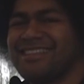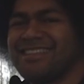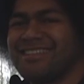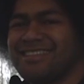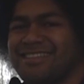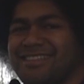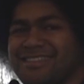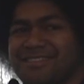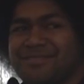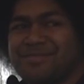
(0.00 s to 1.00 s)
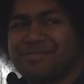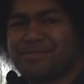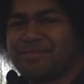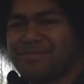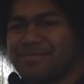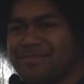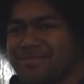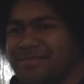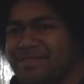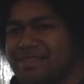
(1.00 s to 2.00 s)

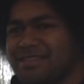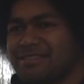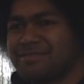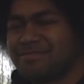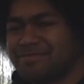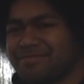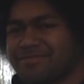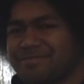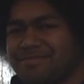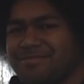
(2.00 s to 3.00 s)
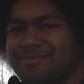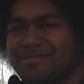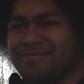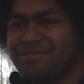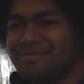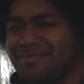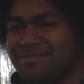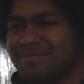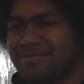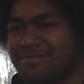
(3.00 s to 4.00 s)
This person isn't speaking.